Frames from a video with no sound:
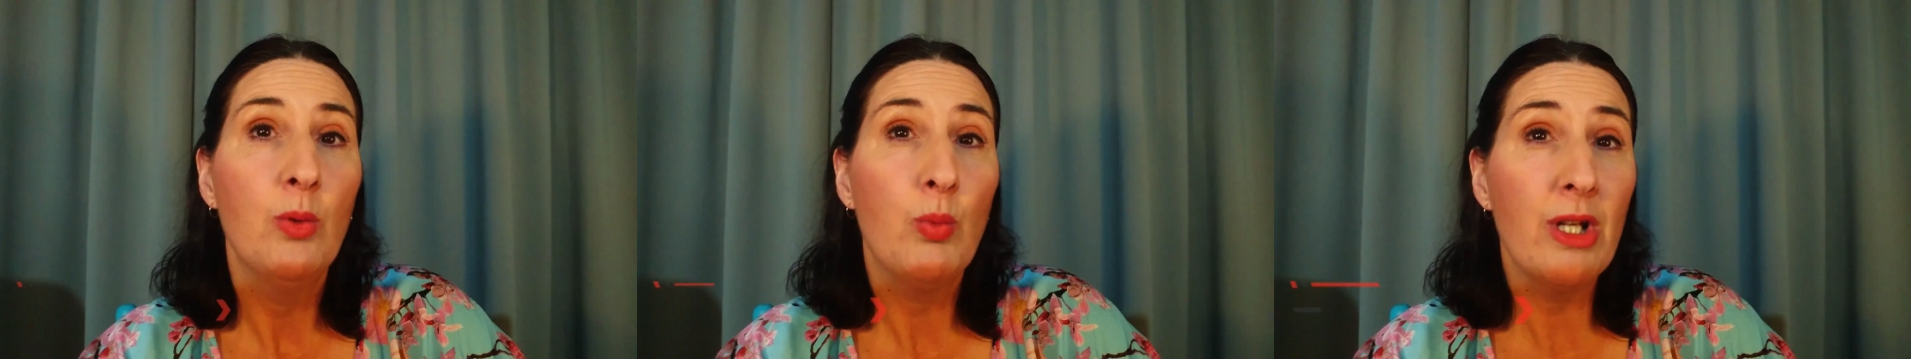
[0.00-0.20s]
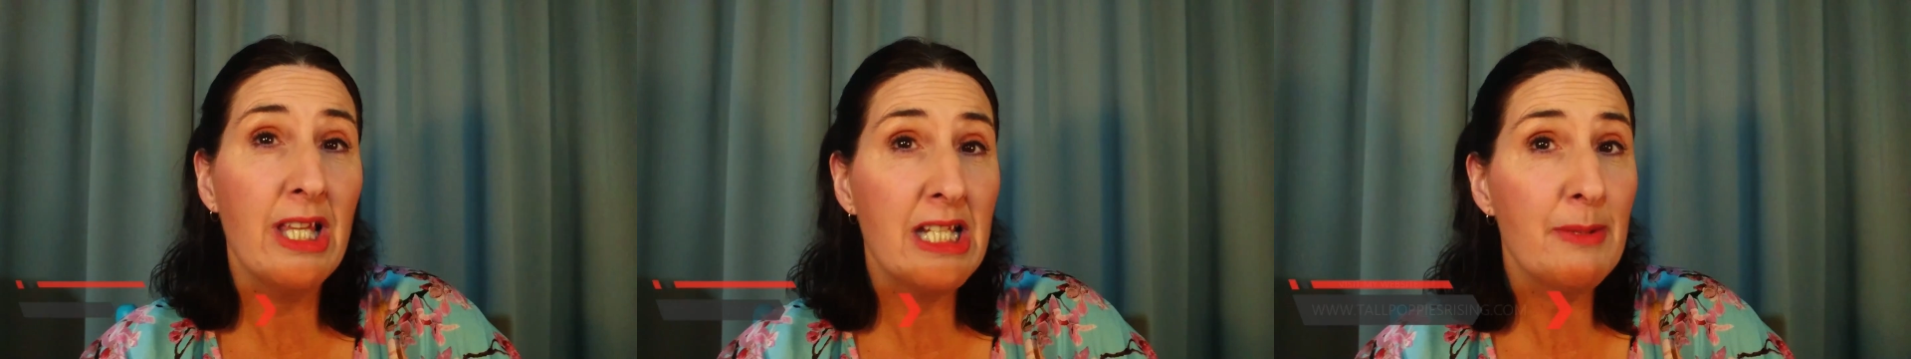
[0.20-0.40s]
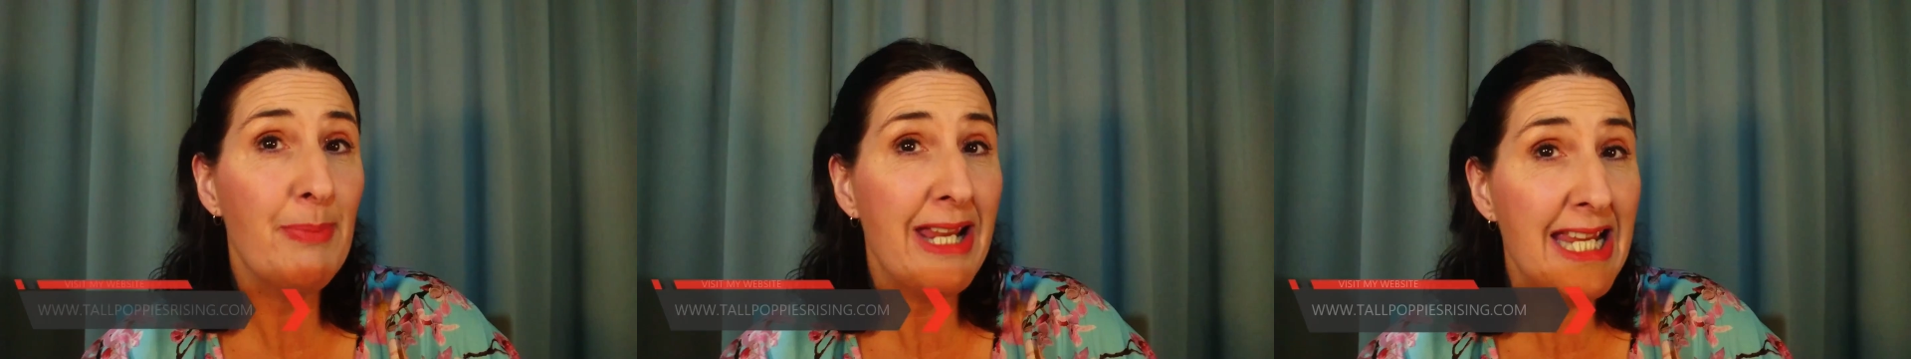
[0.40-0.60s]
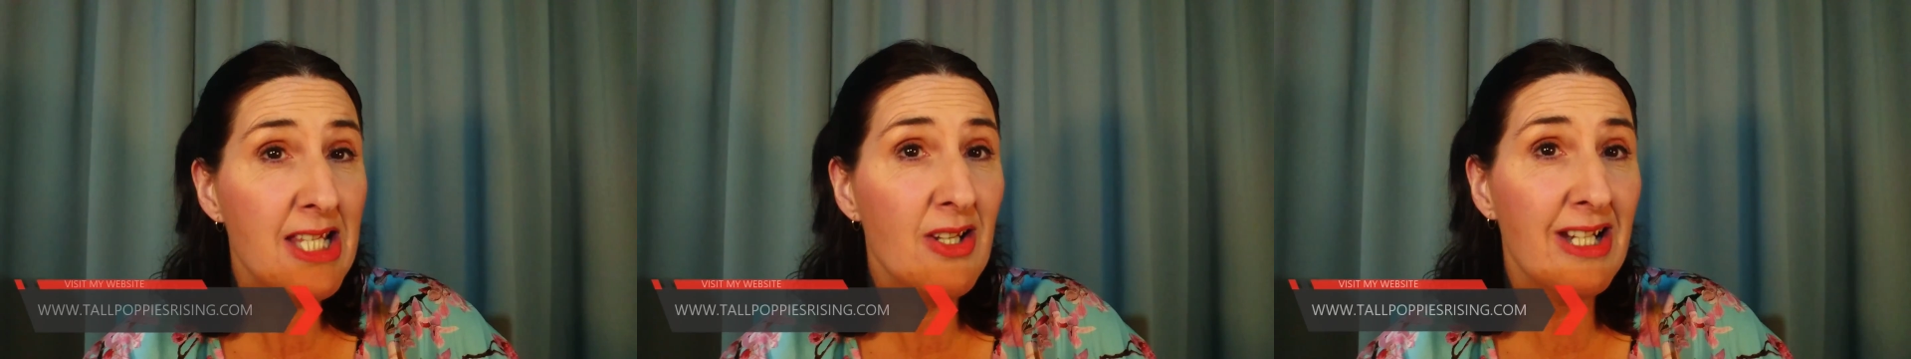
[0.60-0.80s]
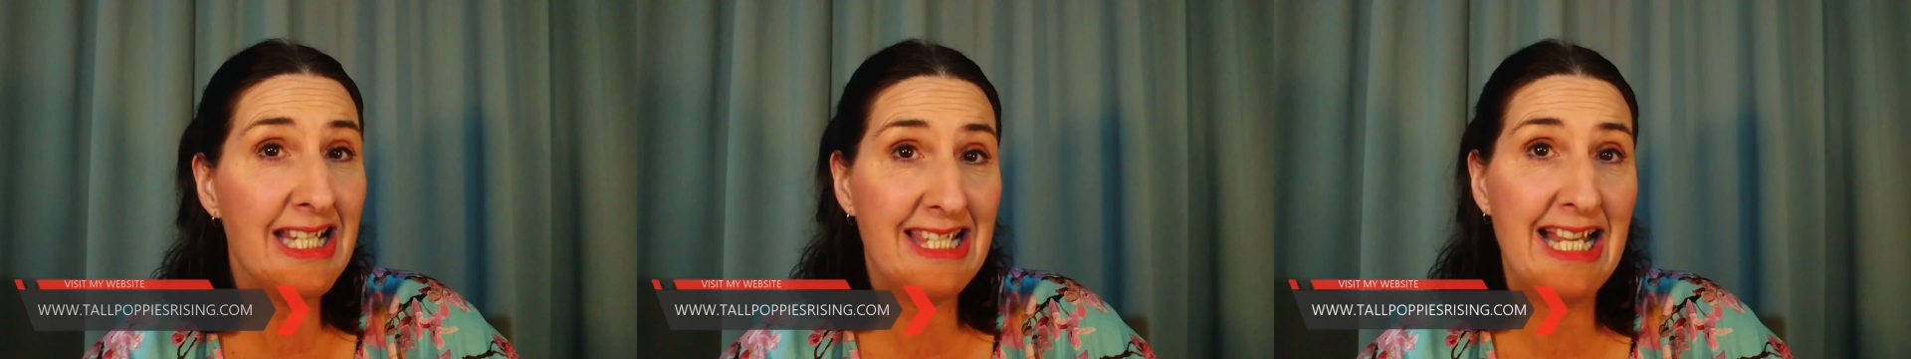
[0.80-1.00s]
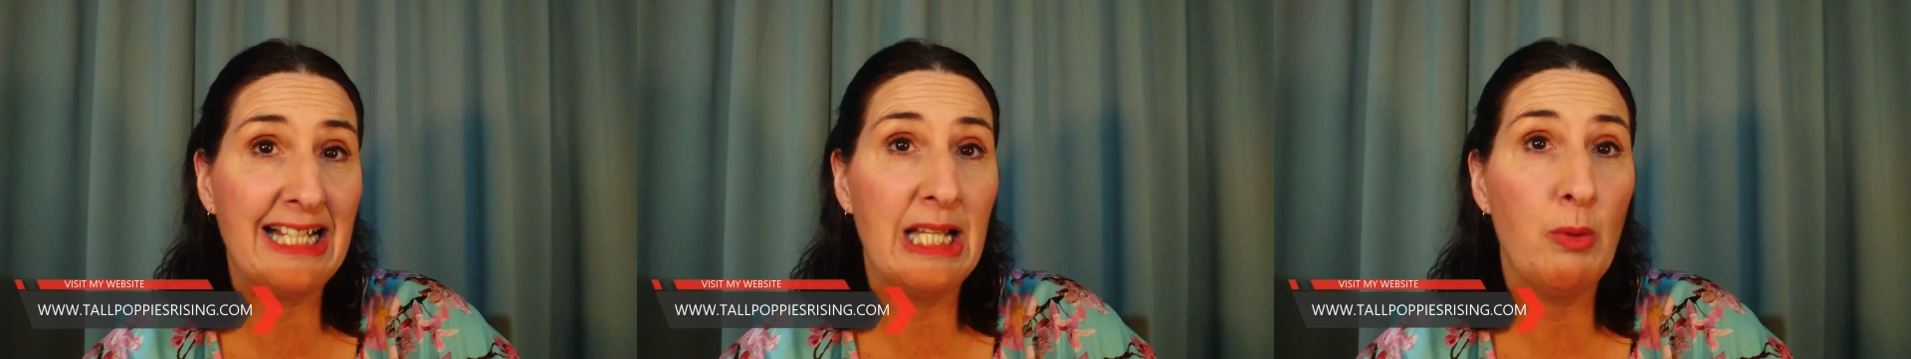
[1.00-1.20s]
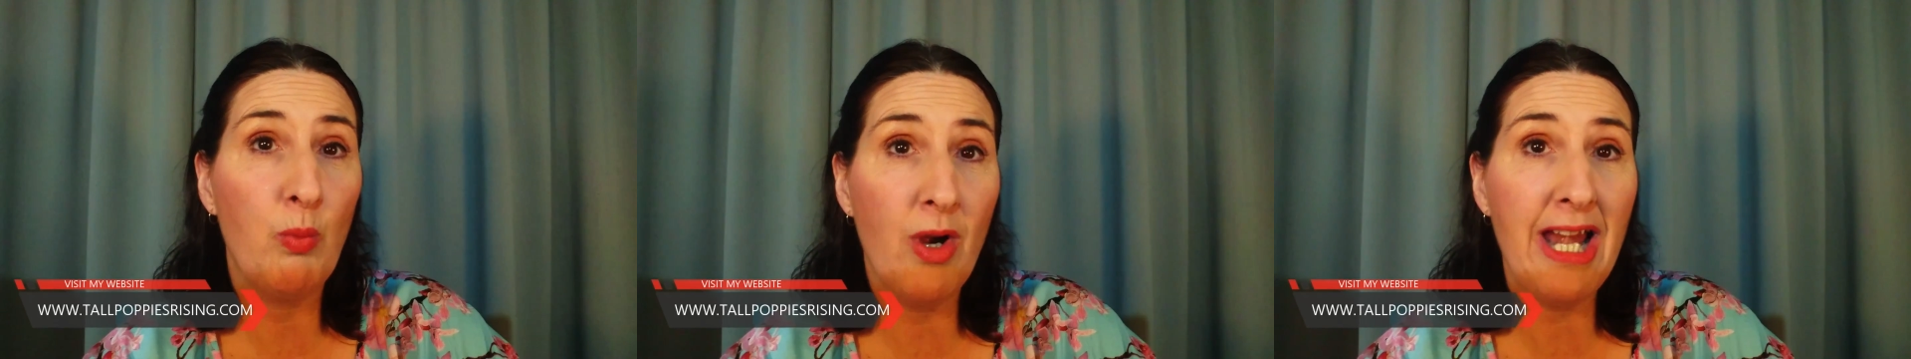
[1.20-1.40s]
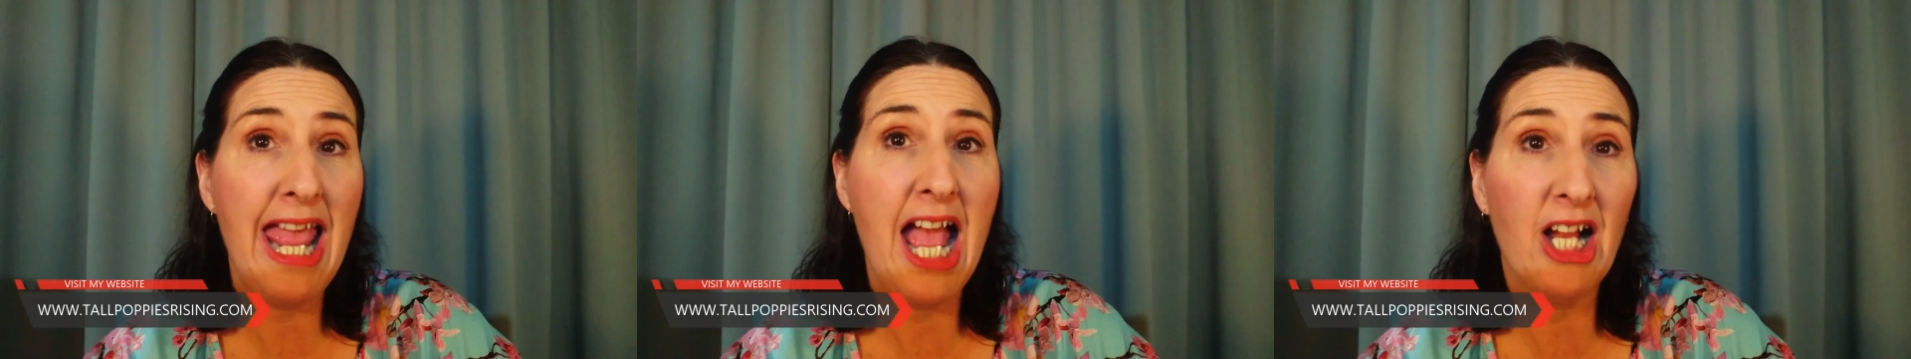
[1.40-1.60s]
Well, it depends on exactly
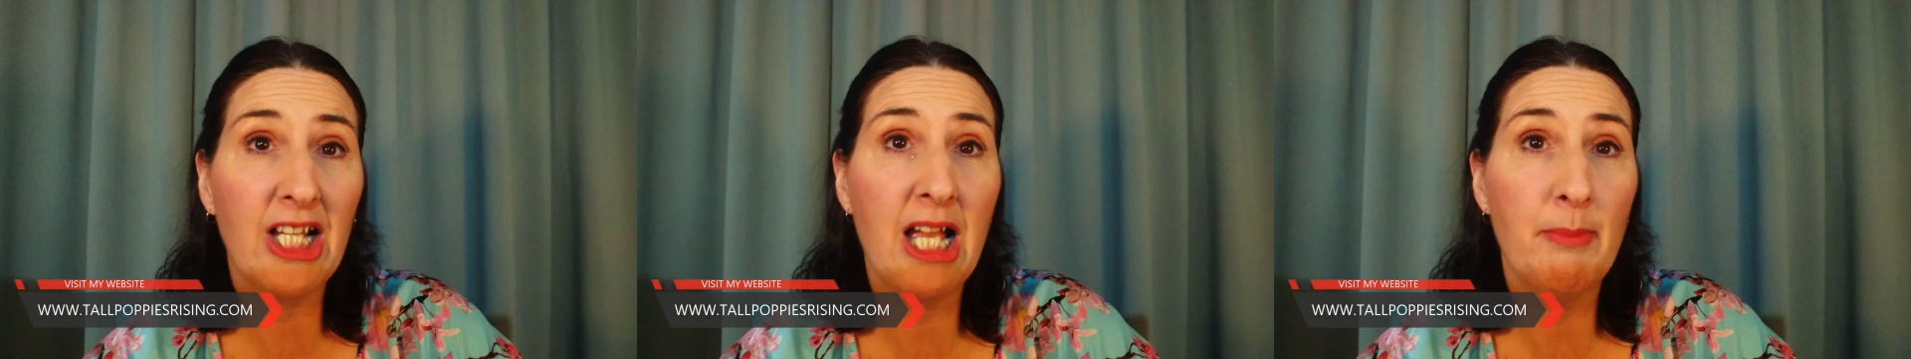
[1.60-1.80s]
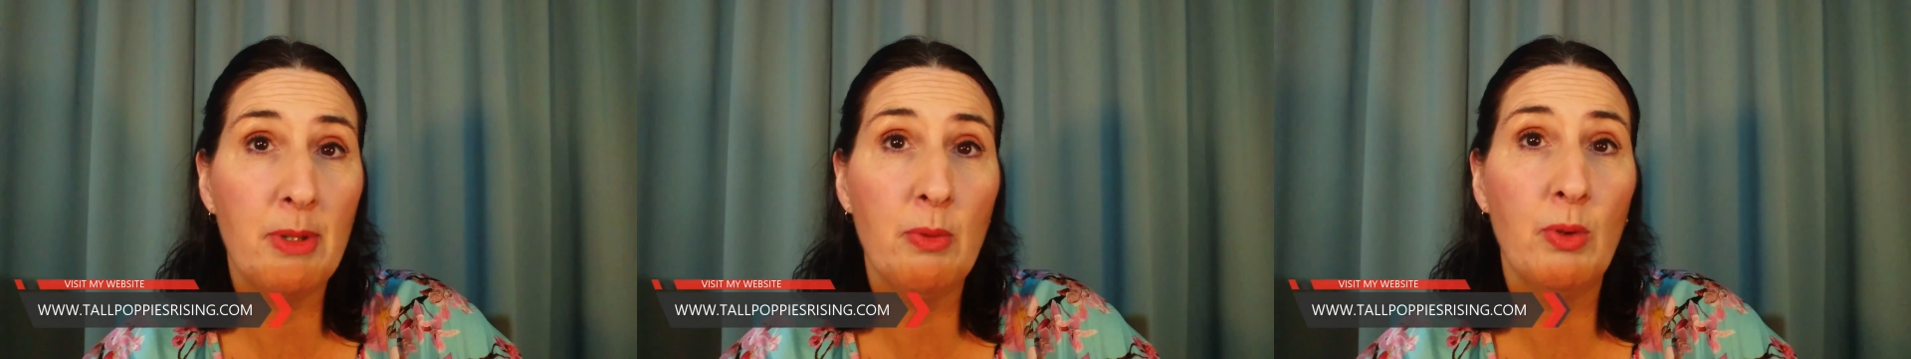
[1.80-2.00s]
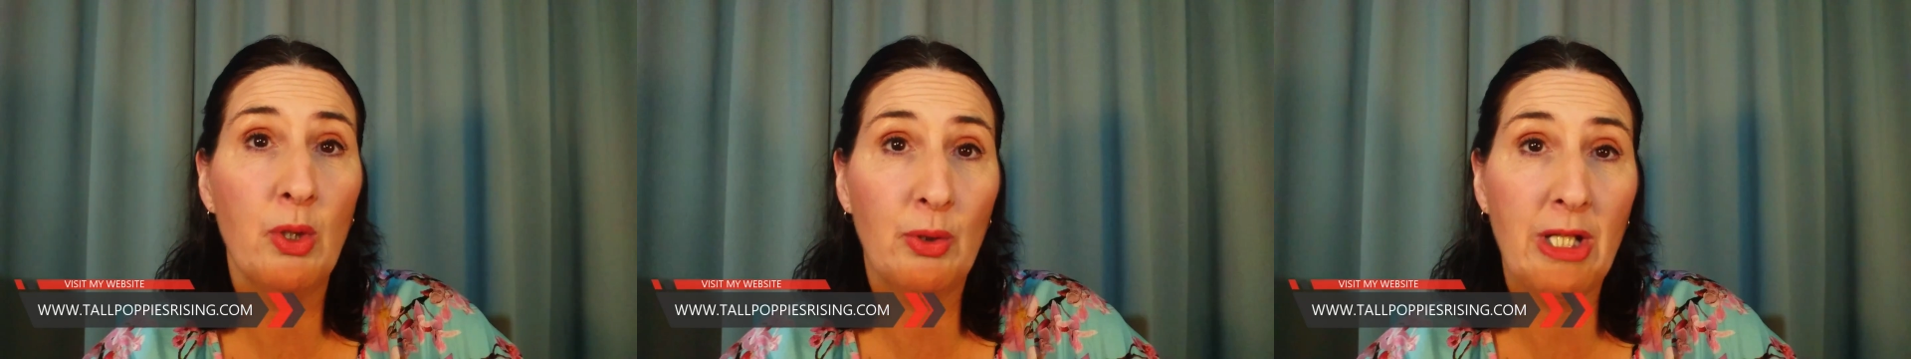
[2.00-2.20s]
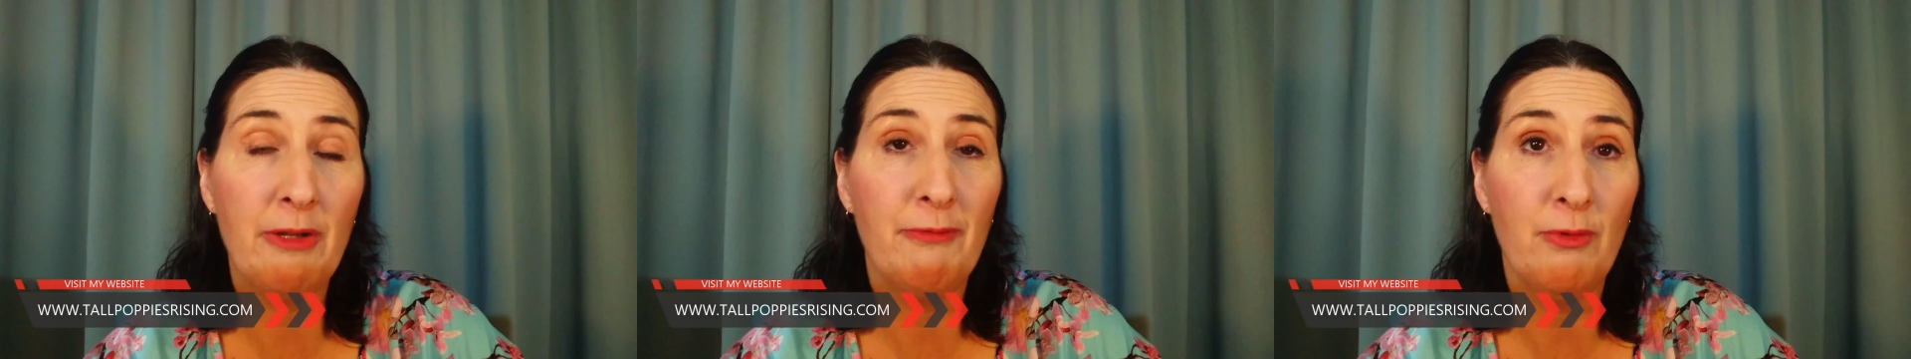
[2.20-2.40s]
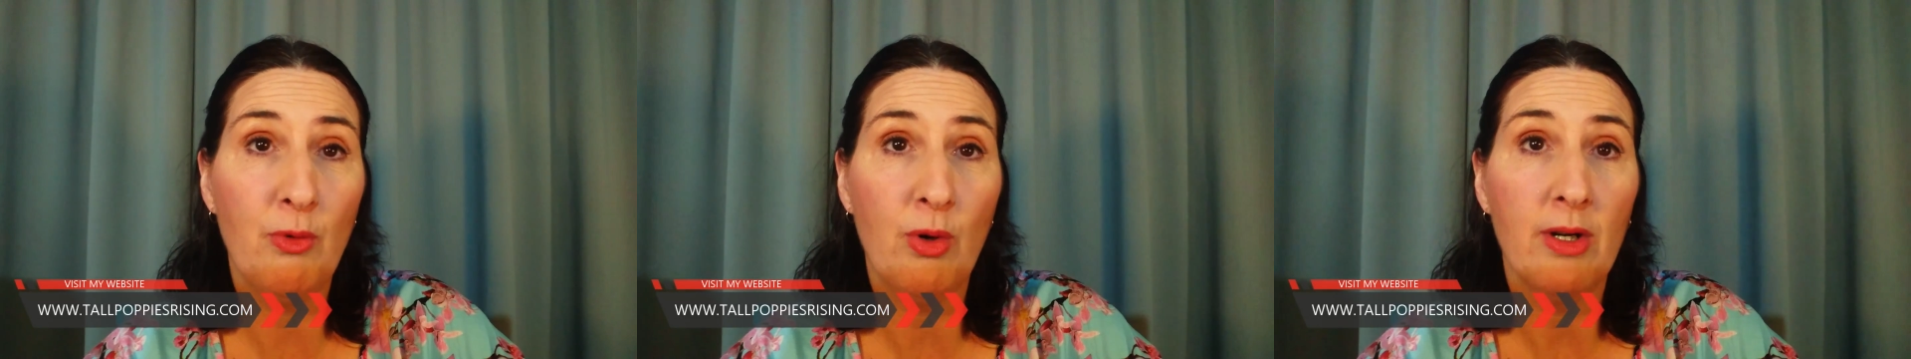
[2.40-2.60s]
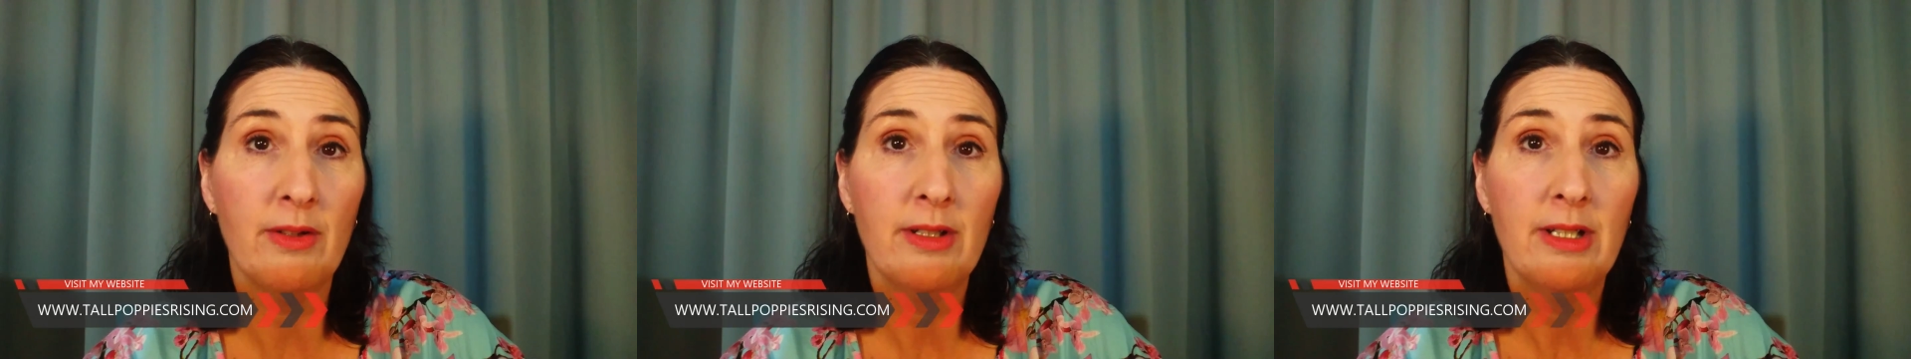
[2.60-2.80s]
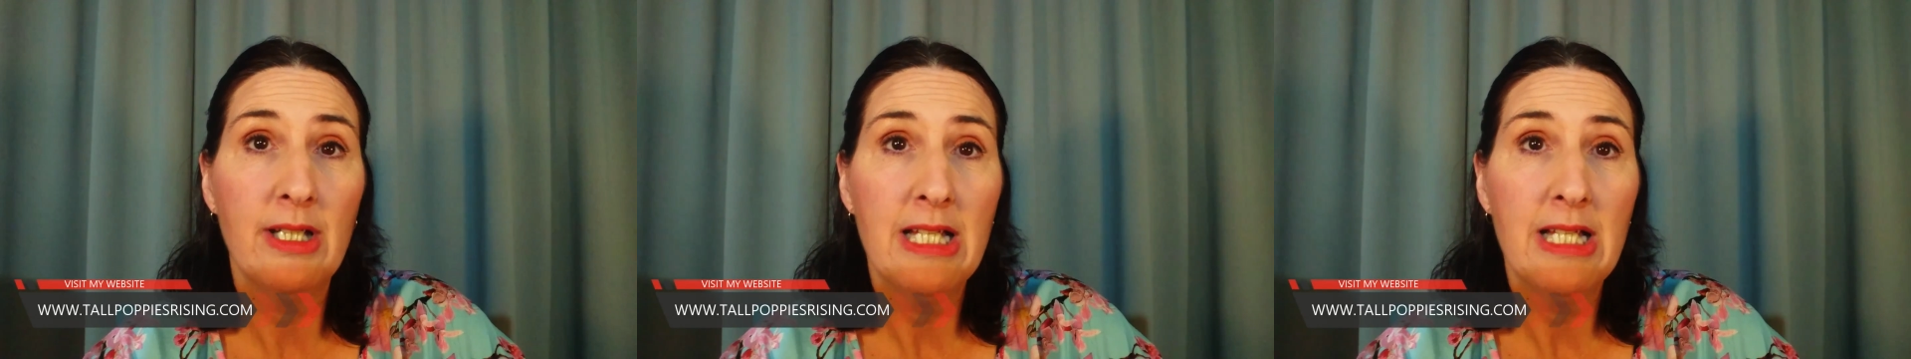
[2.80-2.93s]
what outcome you were looking for.